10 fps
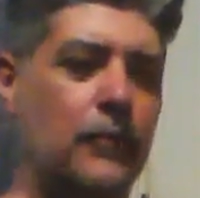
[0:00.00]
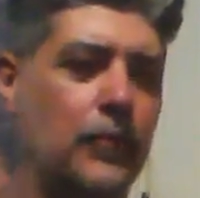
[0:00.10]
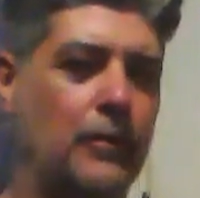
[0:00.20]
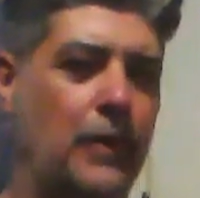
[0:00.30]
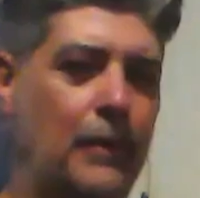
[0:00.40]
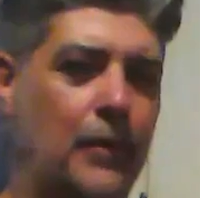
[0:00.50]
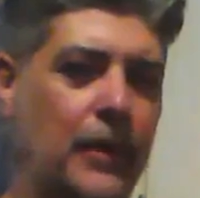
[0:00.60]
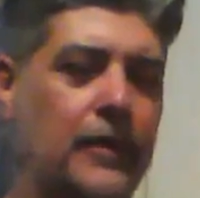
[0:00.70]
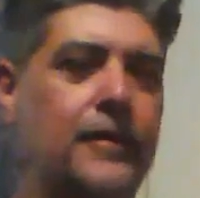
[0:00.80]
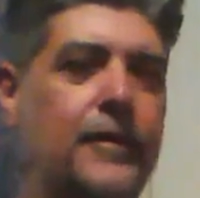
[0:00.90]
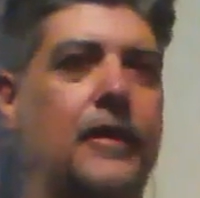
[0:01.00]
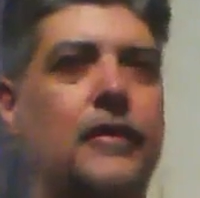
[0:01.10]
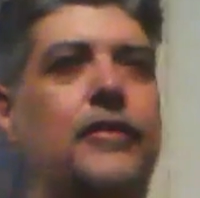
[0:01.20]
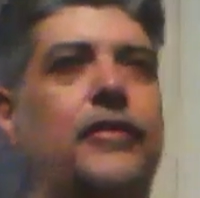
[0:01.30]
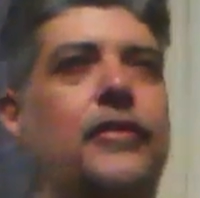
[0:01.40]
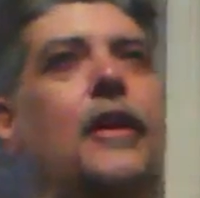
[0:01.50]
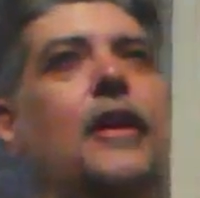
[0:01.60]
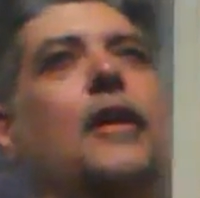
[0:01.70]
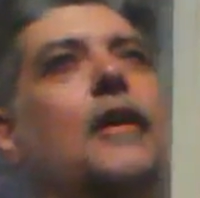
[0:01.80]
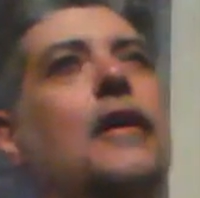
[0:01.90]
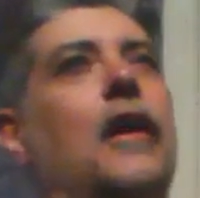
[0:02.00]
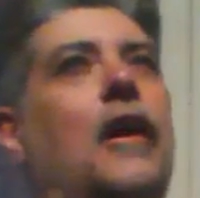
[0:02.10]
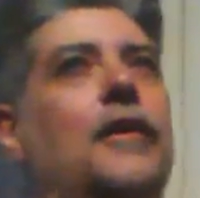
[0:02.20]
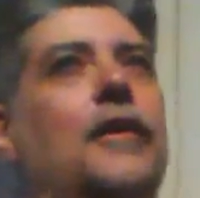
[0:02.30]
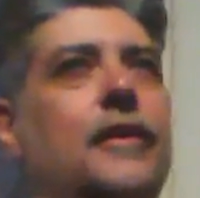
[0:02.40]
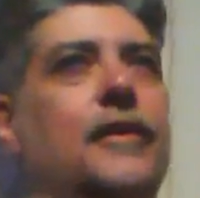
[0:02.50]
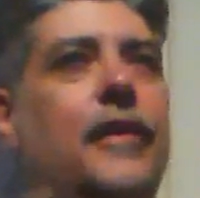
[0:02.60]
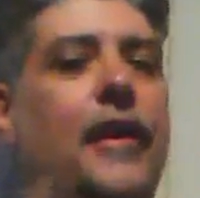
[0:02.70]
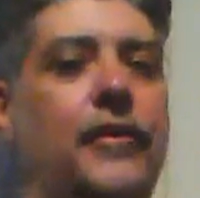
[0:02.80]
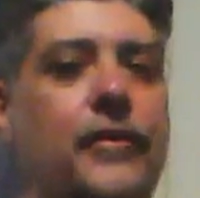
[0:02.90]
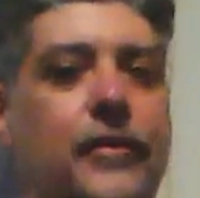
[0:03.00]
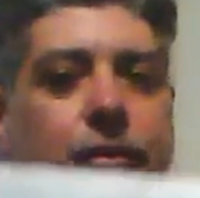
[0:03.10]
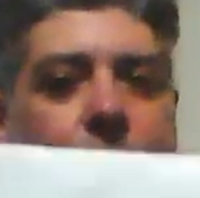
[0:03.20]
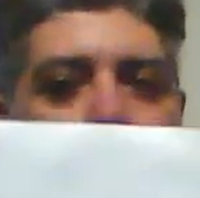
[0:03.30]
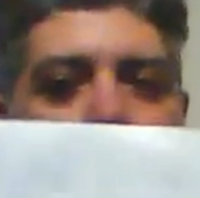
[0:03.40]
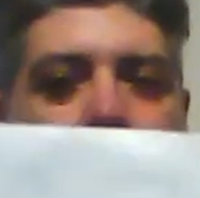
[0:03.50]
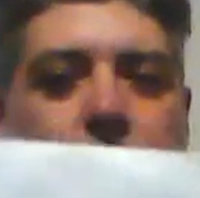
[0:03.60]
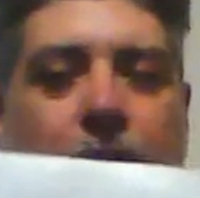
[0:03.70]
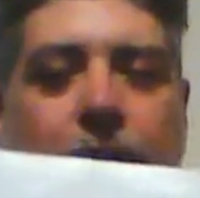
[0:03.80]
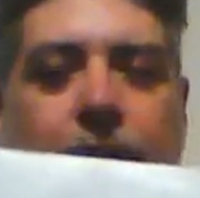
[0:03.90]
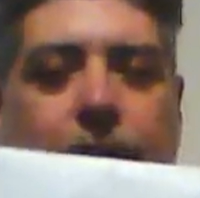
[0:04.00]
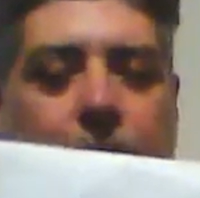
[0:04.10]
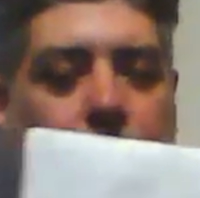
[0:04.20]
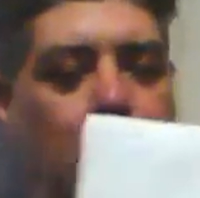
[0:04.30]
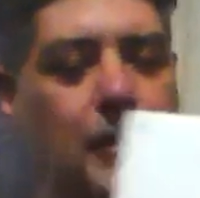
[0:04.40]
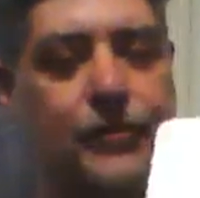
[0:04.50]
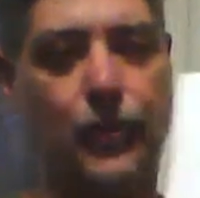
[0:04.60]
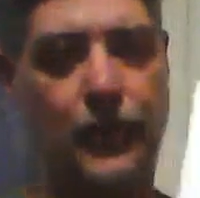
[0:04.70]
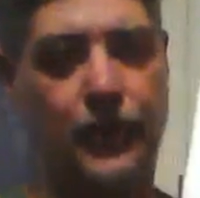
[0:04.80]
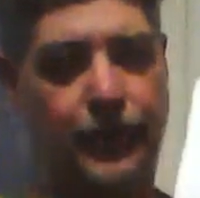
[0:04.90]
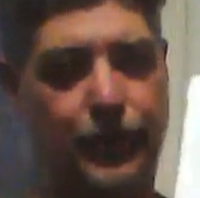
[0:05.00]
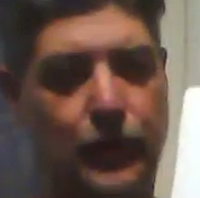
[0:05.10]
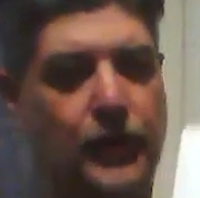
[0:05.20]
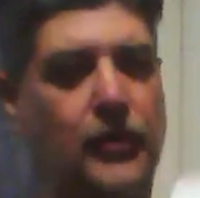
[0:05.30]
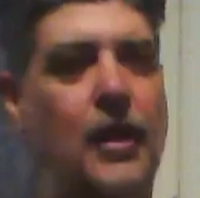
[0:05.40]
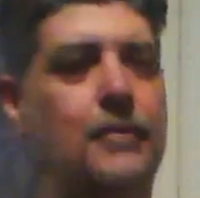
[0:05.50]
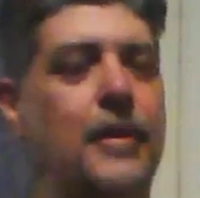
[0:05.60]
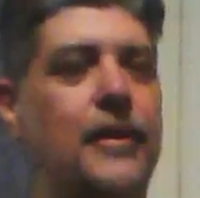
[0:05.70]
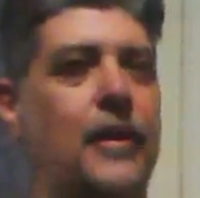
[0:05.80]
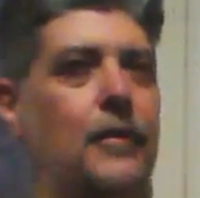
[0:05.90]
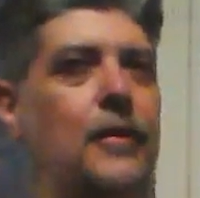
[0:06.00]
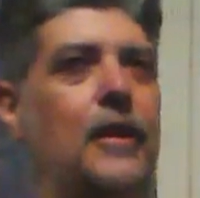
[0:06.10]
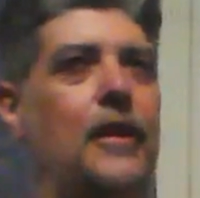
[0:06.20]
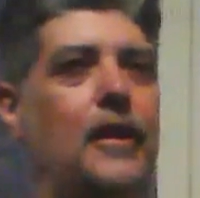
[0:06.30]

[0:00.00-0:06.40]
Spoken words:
remembering things, details that start before the storyline pickup,